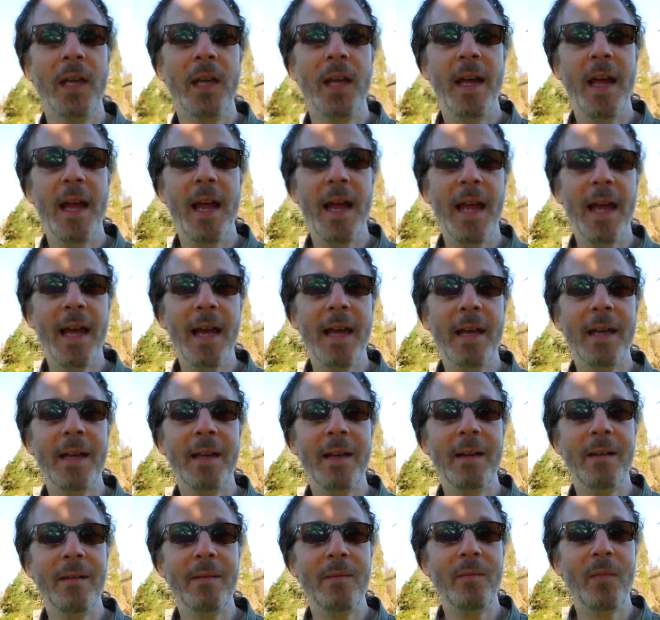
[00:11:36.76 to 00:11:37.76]

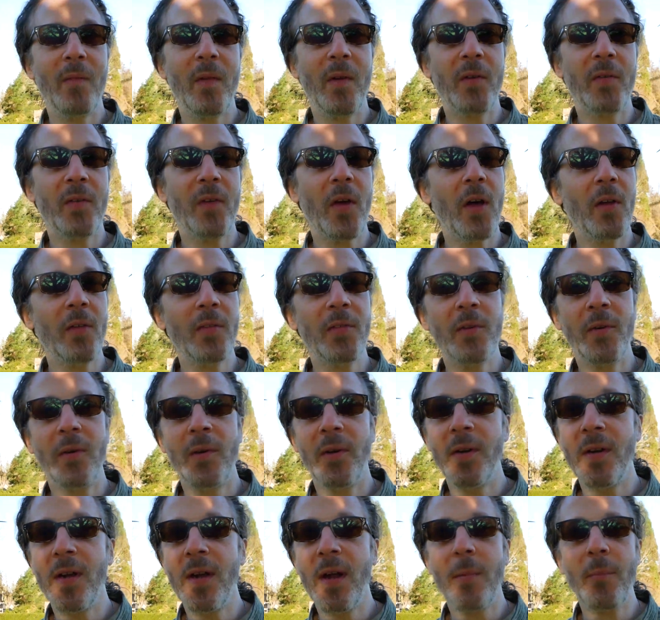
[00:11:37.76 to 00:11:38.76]
And there's also
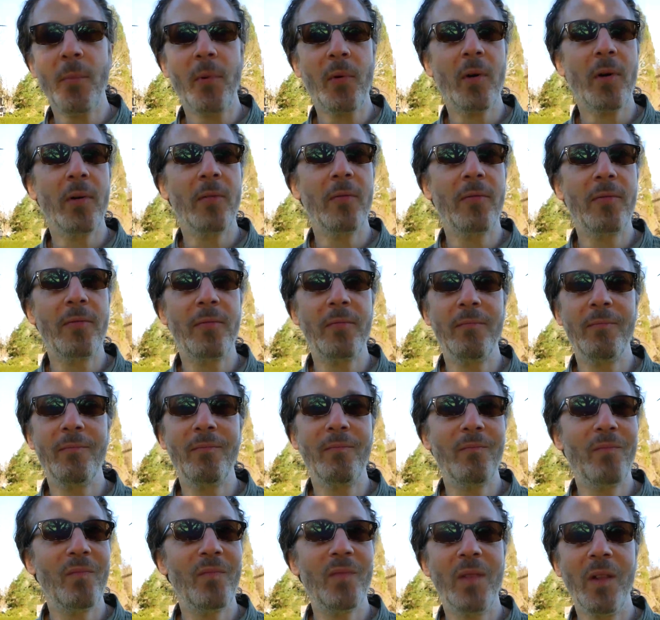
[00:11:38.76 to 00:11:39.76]
a number of
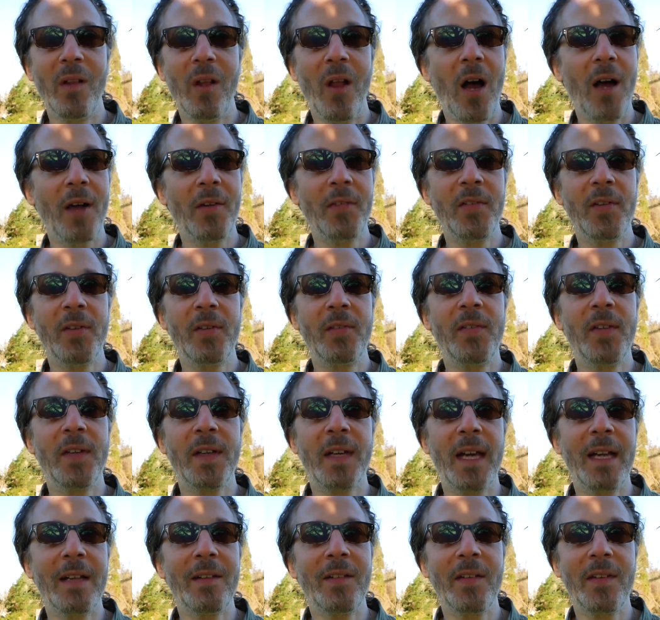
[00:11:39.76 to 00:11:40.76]
lawsuits
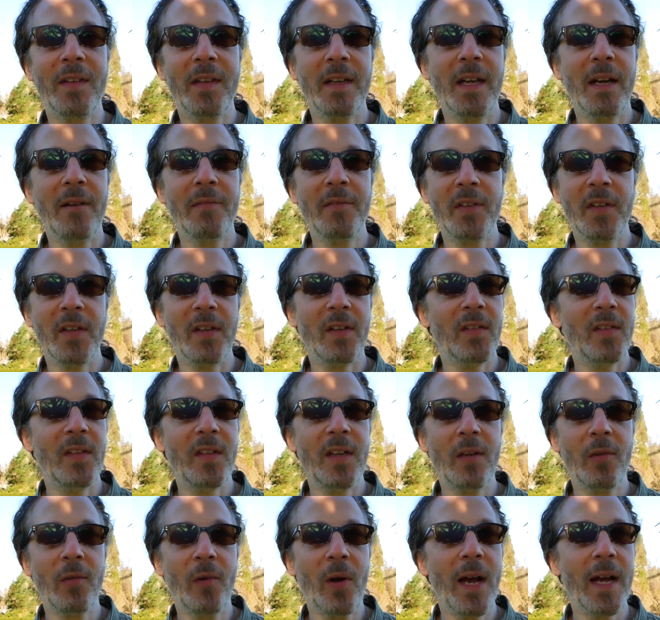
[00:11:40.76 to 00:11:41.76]
against the
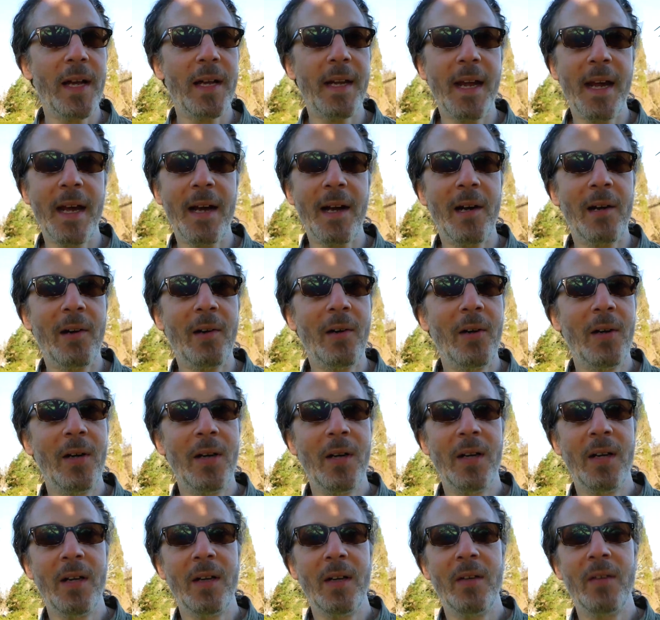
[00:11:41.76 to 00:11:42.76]
FCC right now,
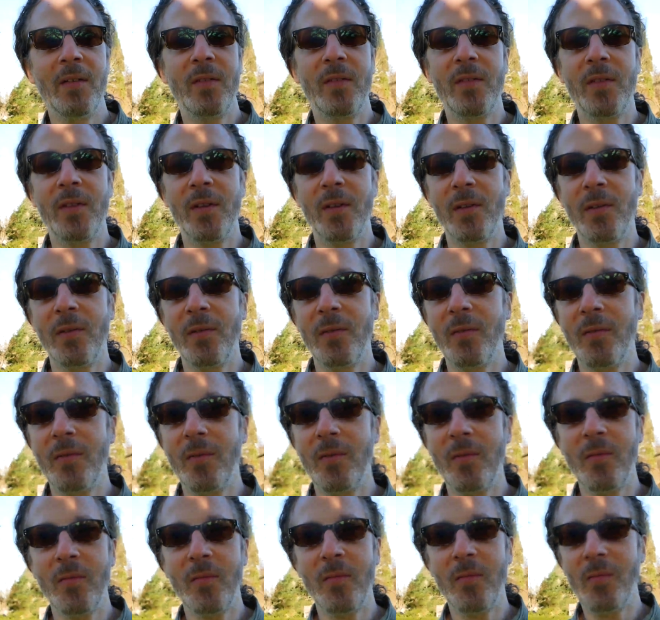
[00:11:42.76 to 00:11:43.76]
so
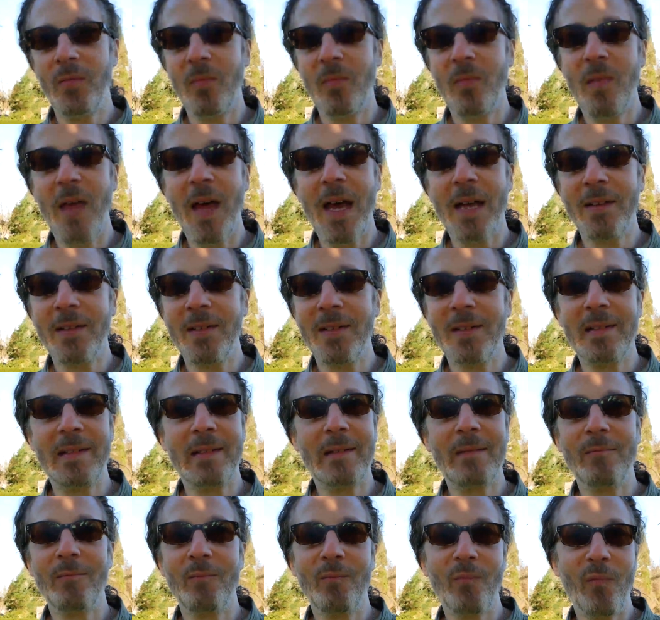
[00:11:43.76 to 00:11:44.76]

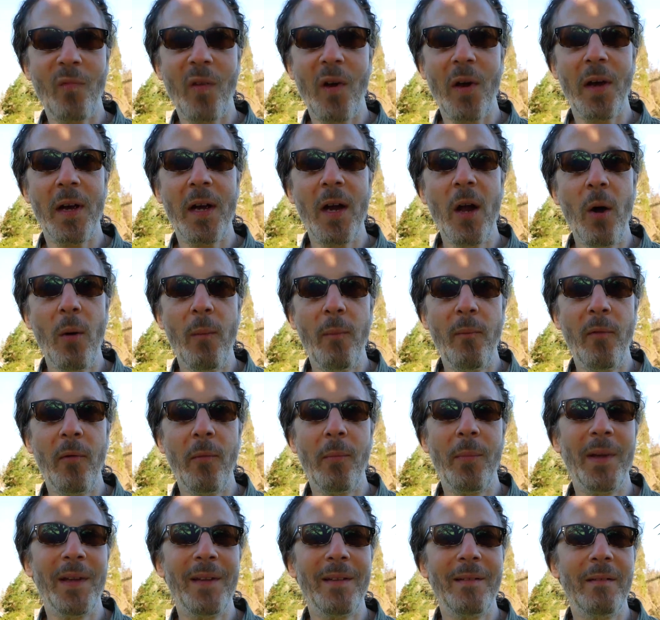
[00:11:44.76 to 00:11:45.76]
that's very hopeful,
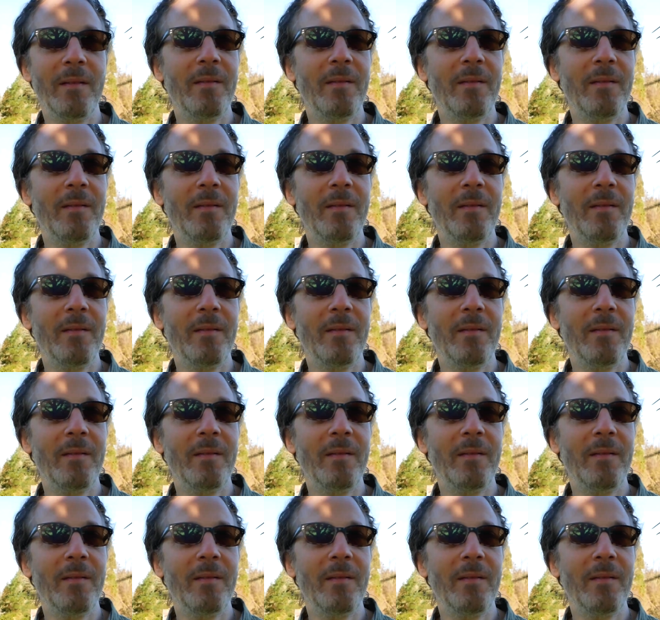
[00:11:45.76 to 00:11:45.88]
but